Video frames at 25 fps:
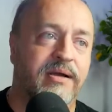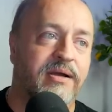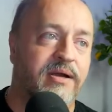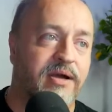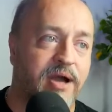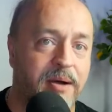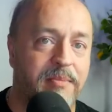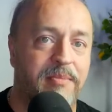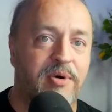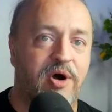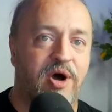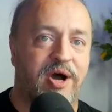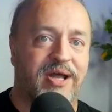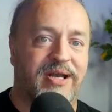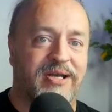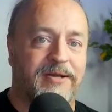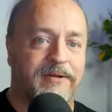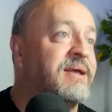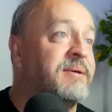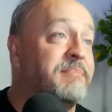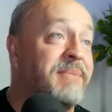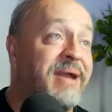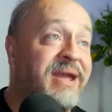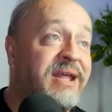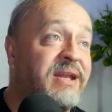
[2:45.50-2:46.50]
Come on.
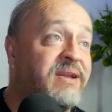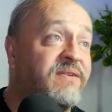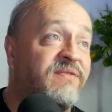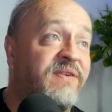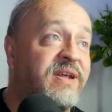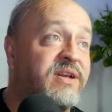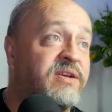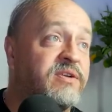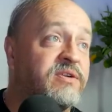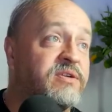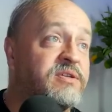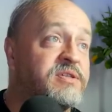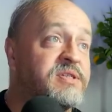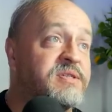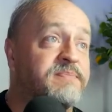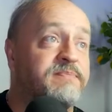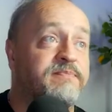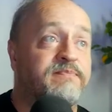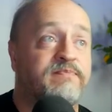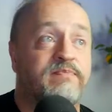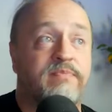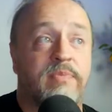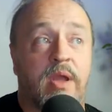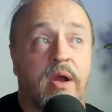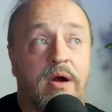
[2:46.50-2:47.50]
Main offenders.
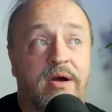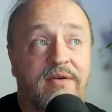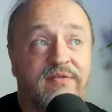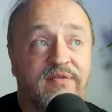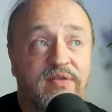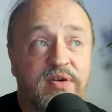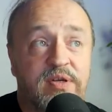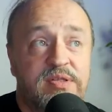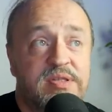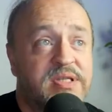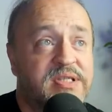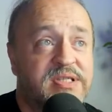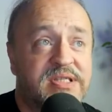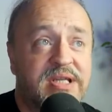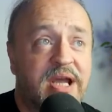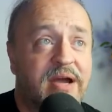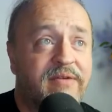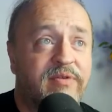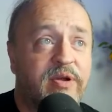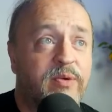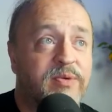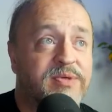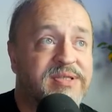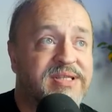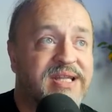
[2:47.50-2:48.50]
Our first
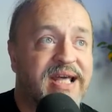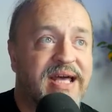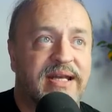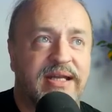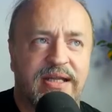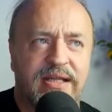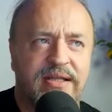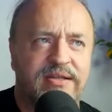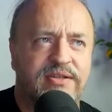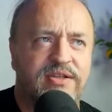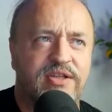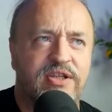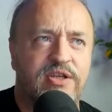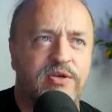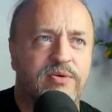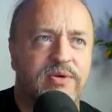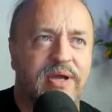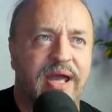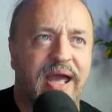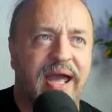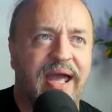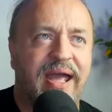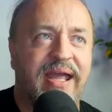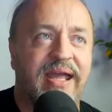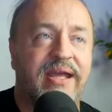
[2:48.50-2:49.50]
discovery was that in the U
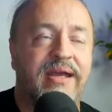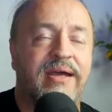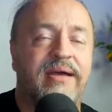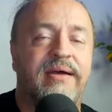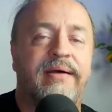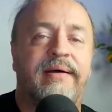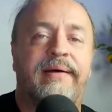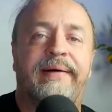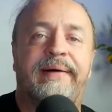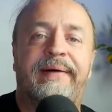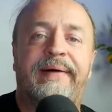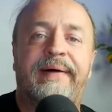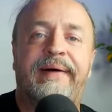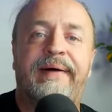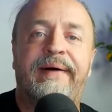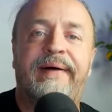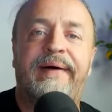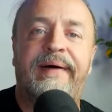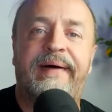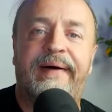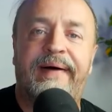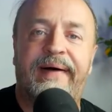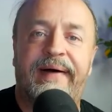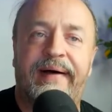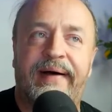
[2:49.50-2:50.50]
K,
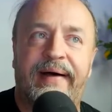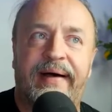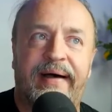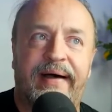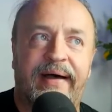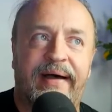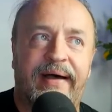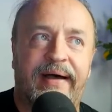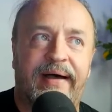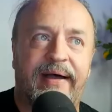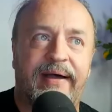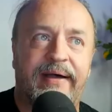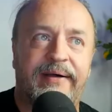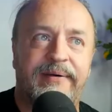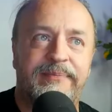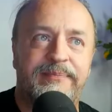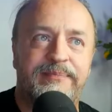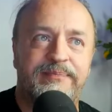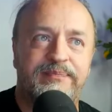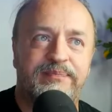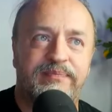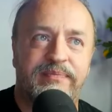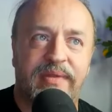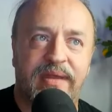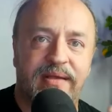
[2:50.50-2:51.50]
ah,
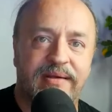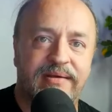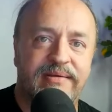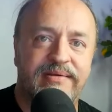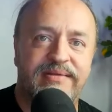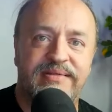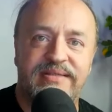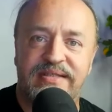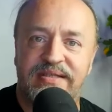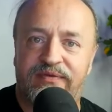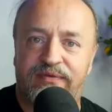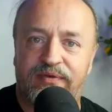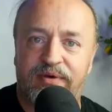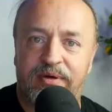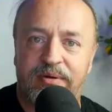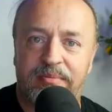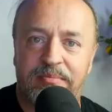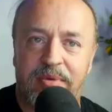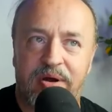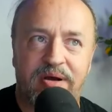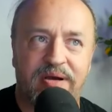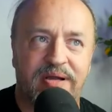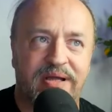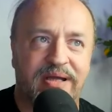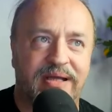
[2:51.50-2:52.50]
different
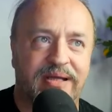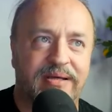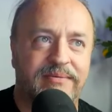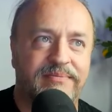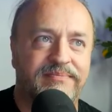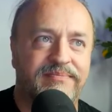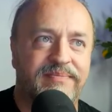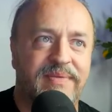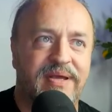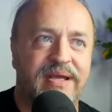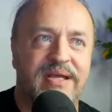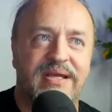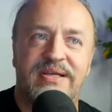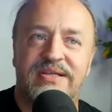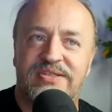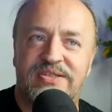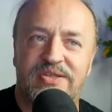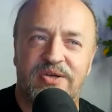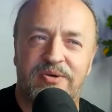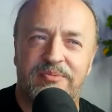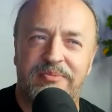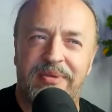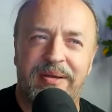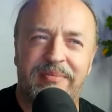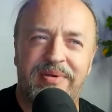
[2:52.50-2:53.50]
market.
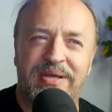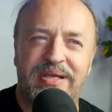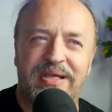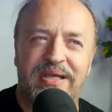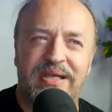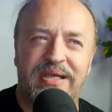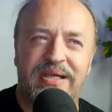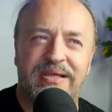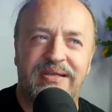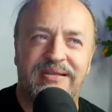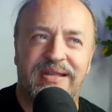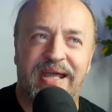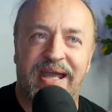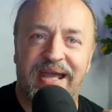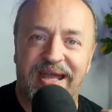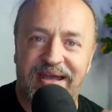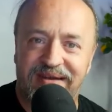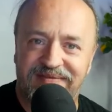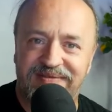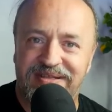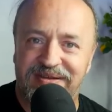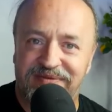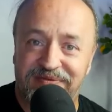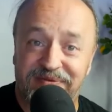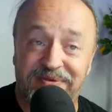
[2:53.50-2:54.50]
So maybe they
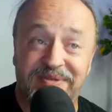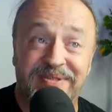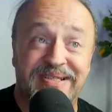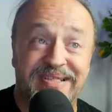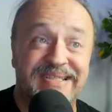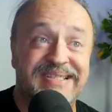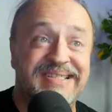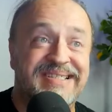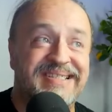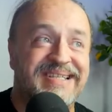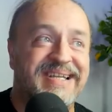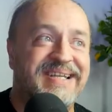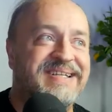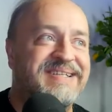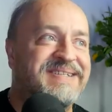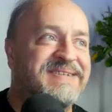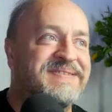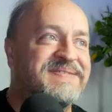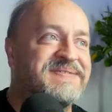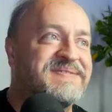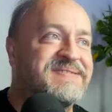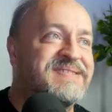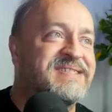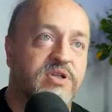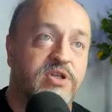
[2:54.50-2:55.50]
have different
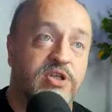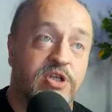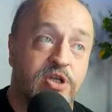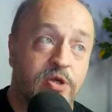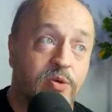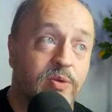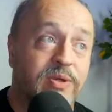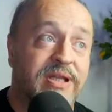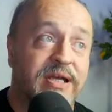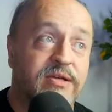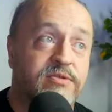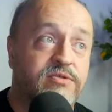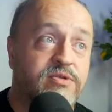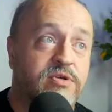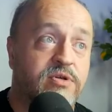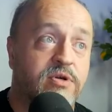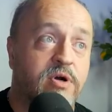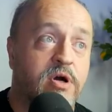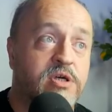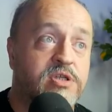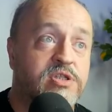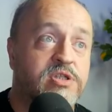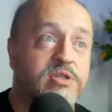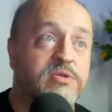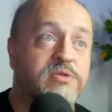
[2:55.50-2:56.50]
incentives. New electric
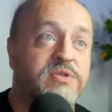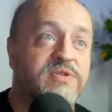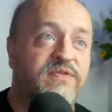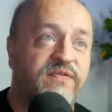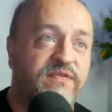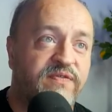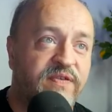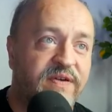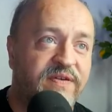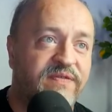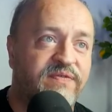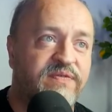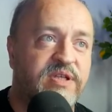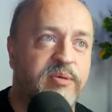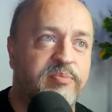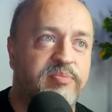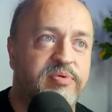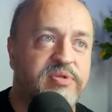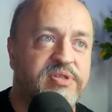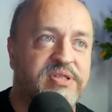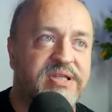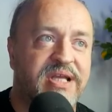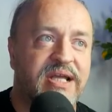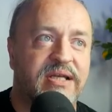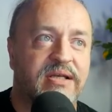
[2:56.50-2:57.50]
cars lose fifty
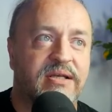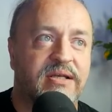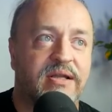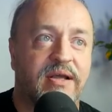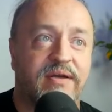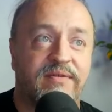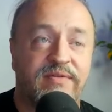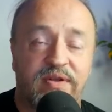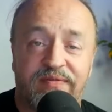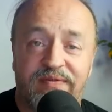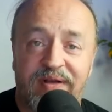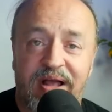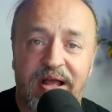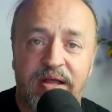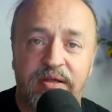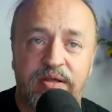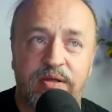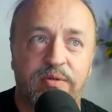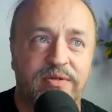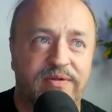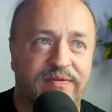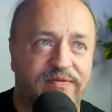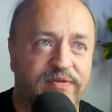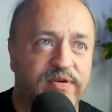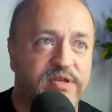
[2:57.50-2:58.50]
percent of their
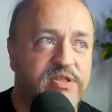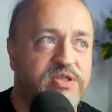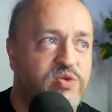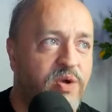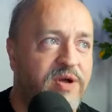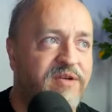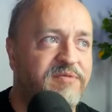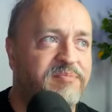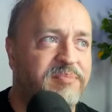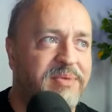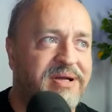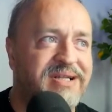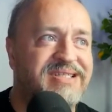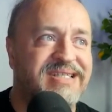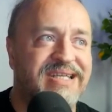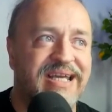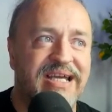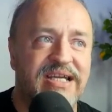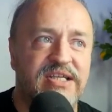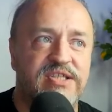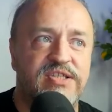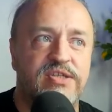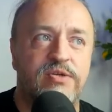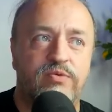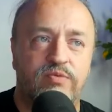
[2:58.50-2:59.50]
value in the first twelve months.
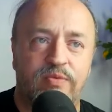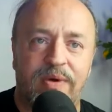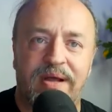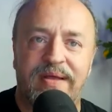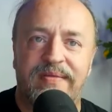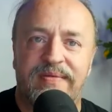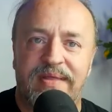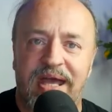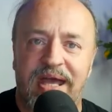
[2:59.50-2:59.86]
Yes, you read